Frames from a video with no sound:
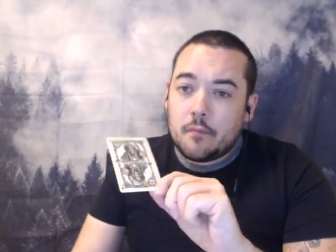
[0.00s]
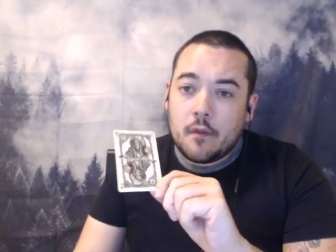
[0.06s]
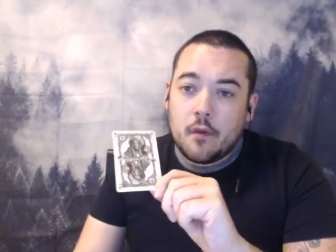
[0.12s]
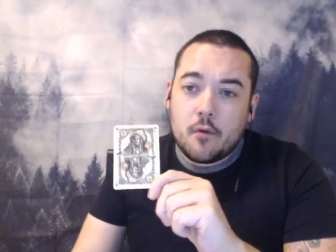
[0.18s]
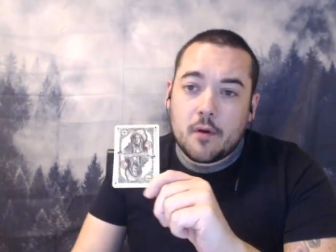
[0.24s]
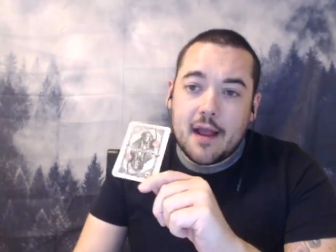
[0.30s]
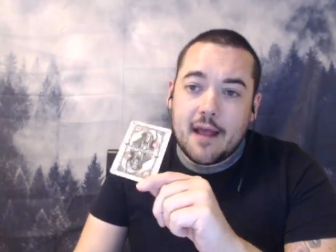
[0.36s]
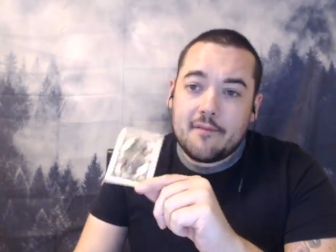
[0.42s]

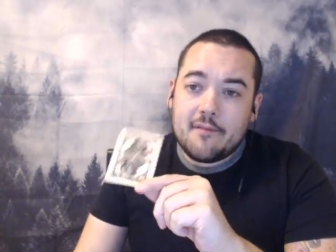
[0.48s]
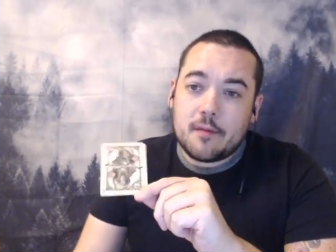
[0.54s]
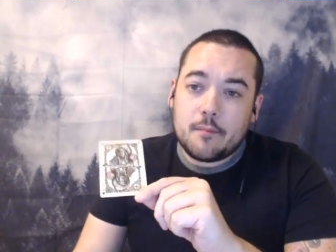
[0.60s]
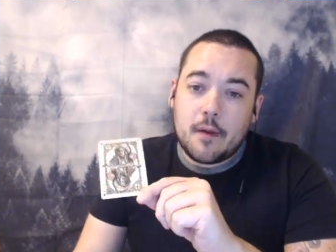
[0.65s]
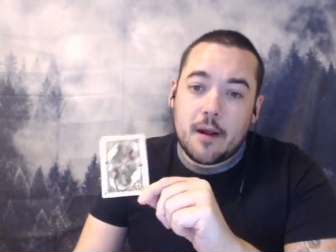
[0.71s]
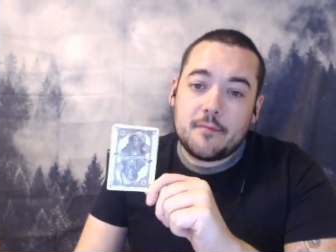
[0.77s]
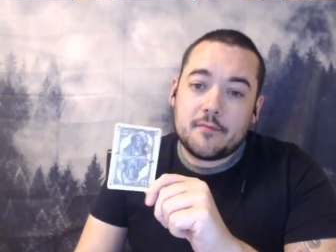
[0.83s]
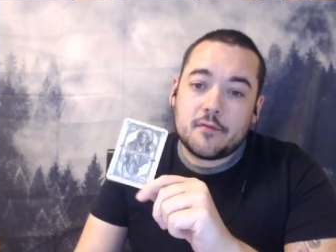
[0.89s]
or having
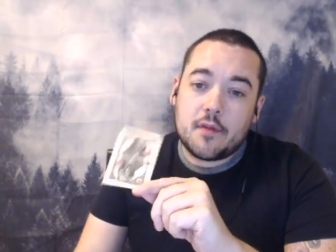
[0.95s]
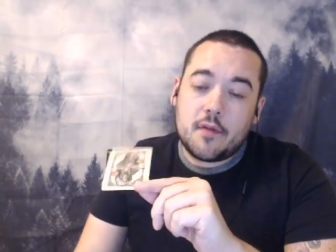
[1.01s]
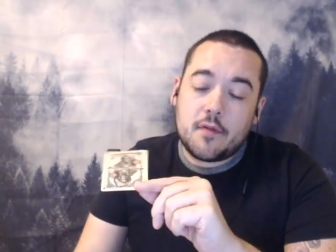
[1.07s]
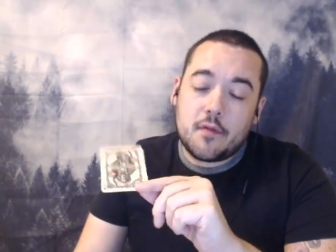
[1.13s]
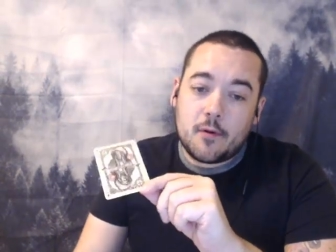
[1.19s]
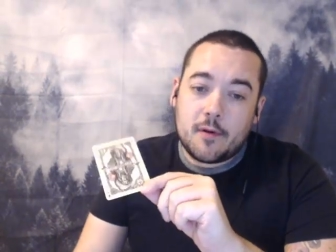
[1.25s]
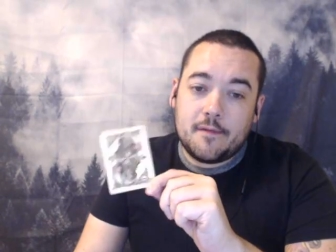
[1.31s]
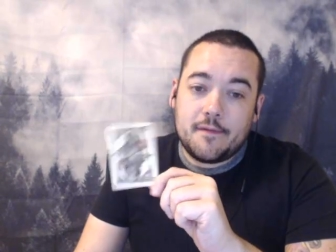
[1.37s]
problems with
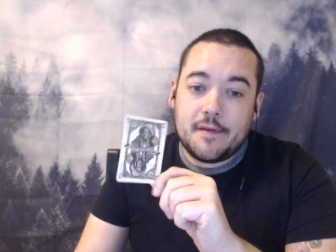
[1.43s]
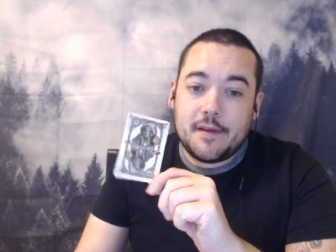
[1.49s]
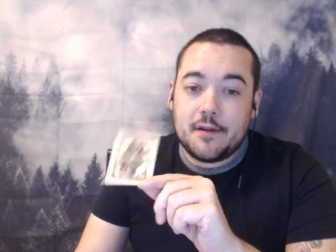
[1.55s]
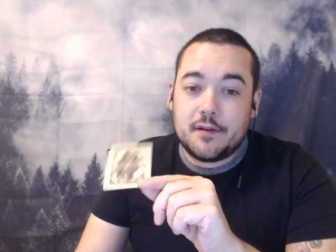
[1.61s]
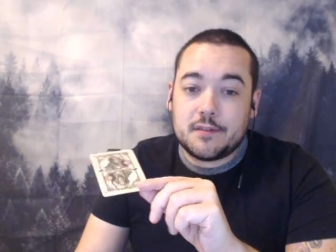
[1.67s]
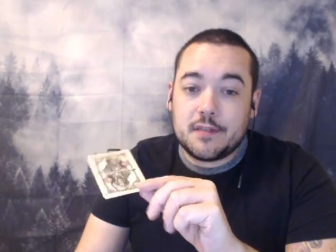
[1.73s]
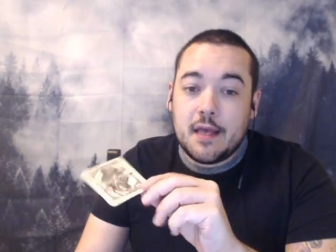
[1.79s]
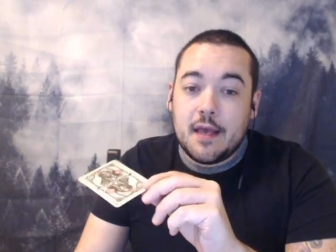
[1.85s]
authority
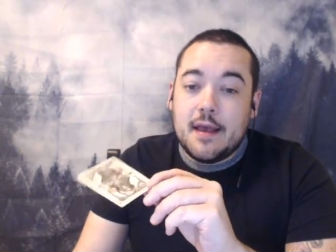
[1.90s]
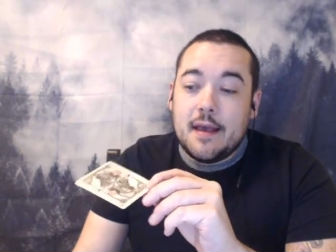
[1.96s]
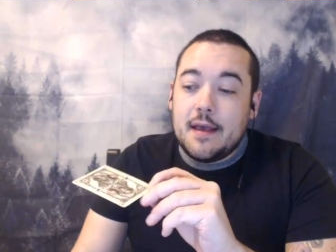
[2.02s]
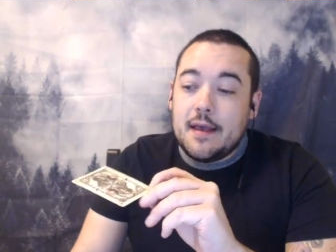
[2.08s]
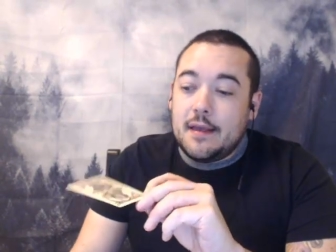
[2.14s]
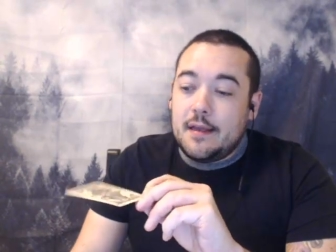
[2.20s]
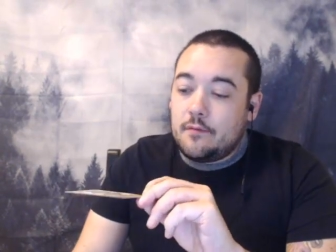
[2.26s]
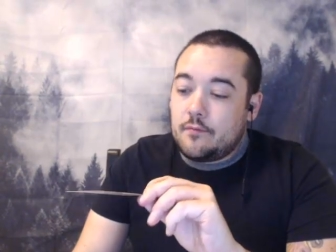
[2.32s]
figures
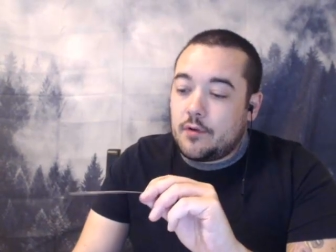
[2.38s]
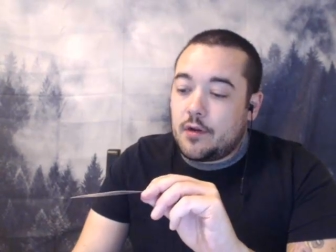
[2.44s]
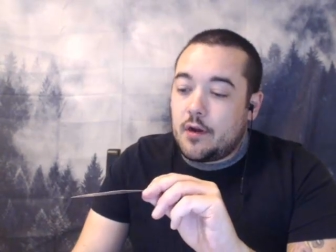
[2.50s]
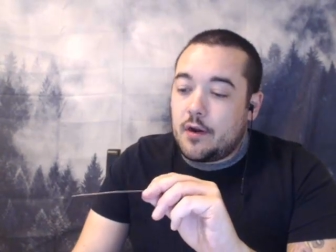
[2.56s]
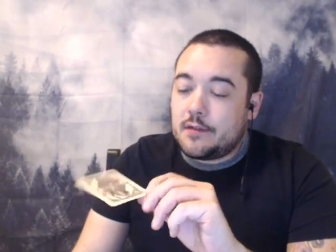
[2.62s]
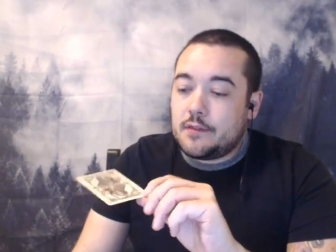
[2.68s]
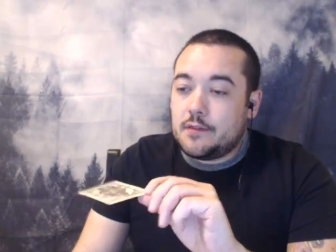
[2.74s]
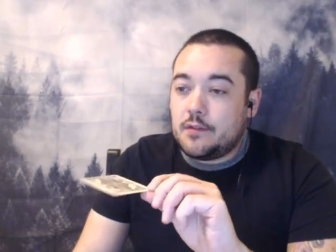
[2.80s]
in
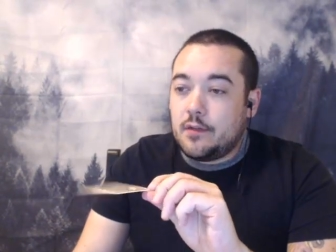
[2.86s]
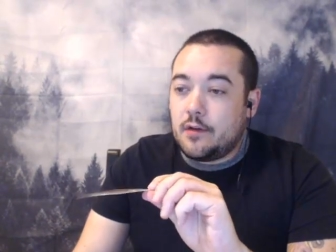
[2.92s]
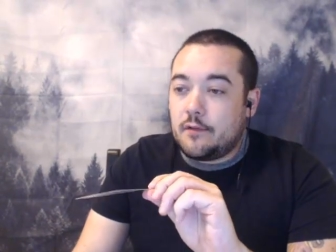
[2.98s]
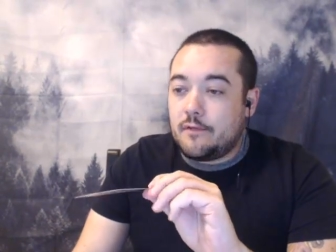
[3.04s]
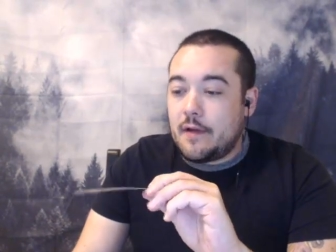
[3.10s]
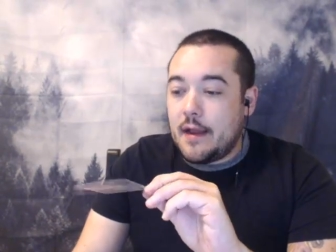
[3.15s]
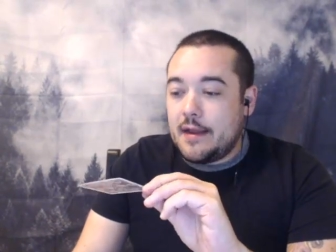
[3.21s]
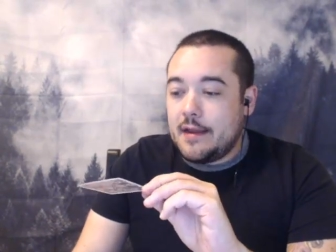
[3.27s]
regards to your
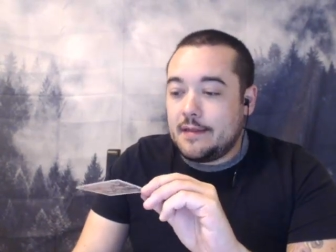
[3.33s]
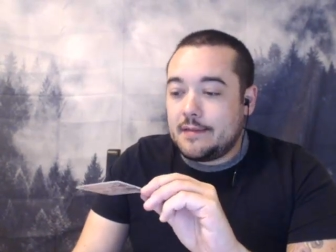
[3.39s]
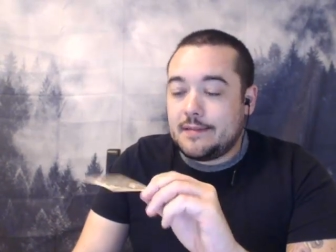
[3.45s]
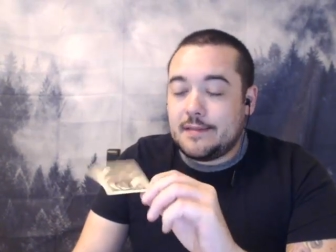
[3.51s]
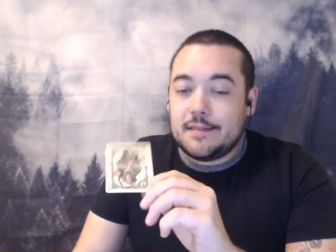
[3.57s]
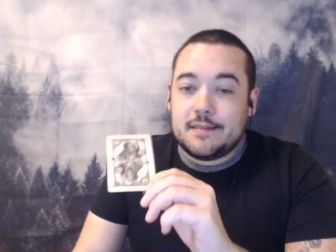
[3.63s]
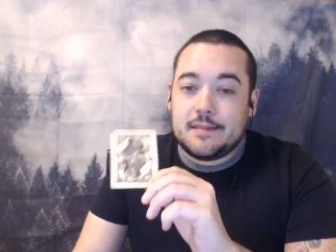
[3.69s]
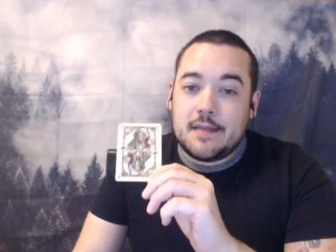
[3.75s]

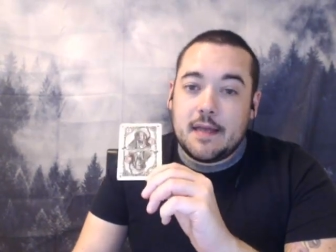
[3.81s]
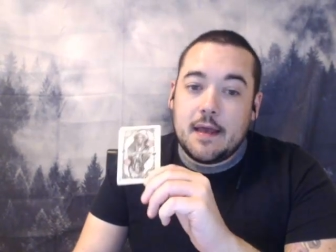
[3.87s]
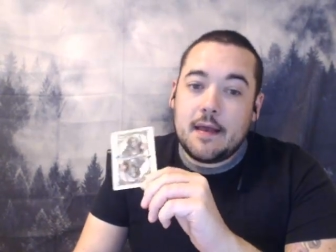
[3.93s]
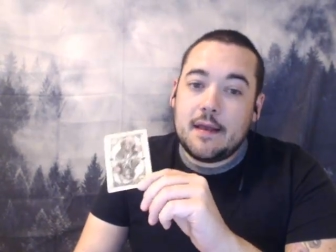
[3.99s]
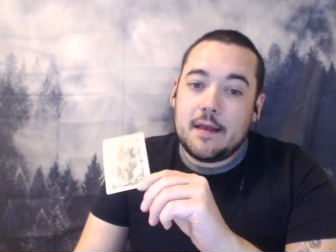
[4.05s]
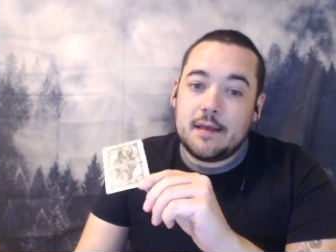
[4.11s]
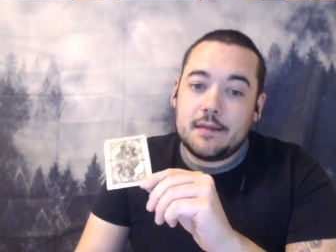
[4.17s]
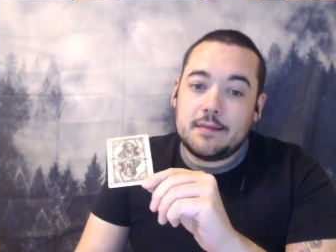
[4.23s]
finances
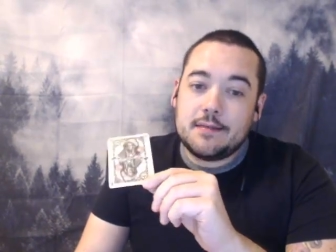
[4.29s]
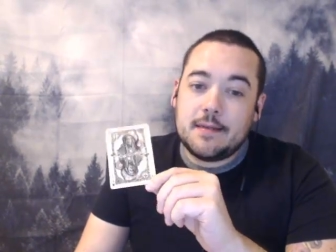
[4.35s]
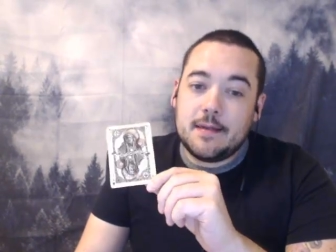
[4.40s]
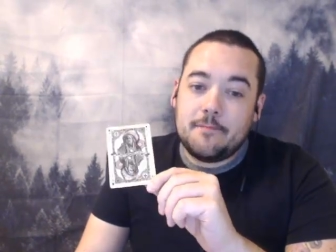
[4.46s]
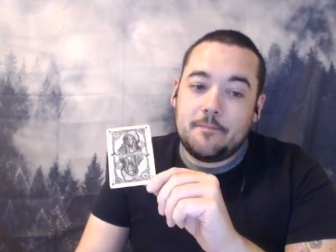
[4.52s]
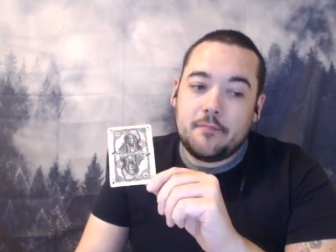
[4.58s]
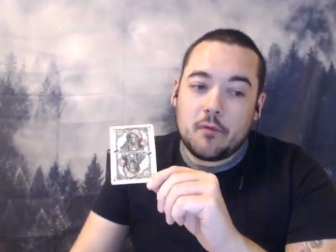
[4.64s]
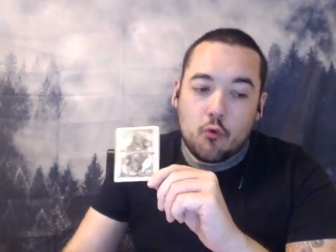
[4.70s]
and
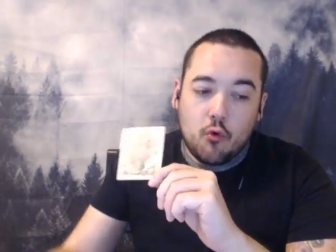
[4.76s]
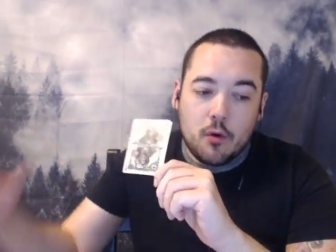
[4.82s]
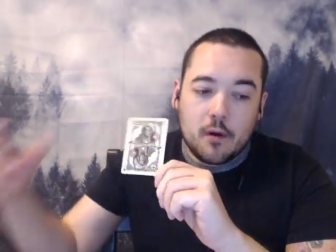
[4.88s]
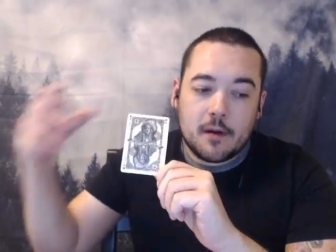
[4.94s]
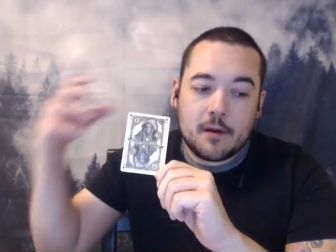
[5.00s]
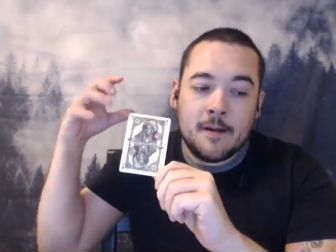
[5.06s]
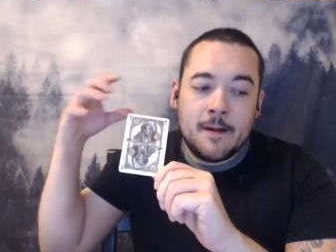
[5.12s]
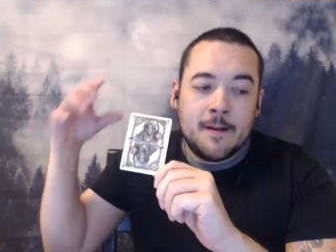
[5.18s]

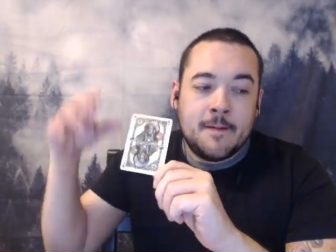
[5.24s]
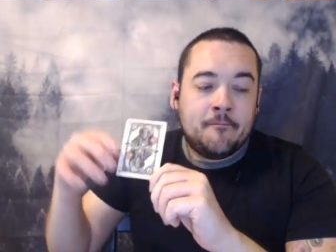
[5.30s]
or